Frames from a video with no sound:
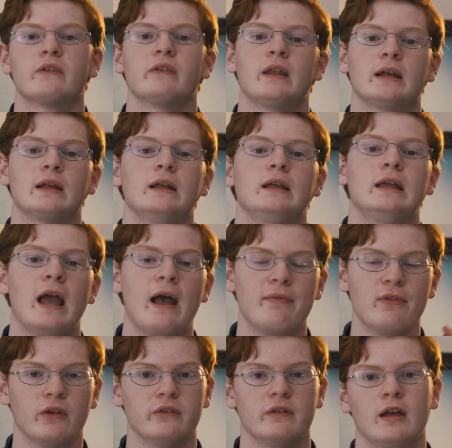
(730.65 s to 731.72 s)
so that I could
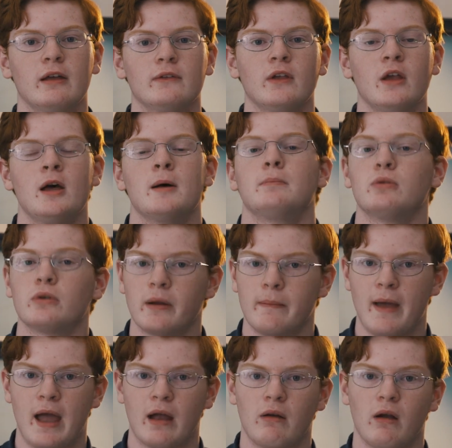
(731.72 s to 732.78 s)
get those nice blurry
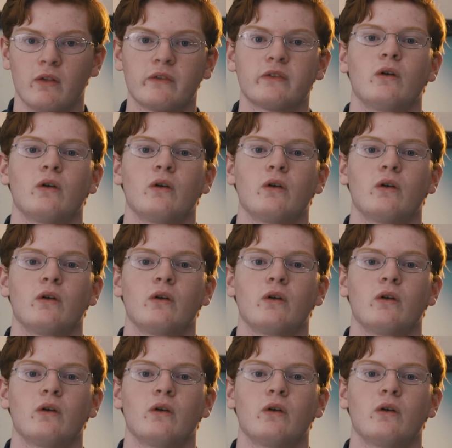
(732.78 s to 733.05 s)
backgrounds.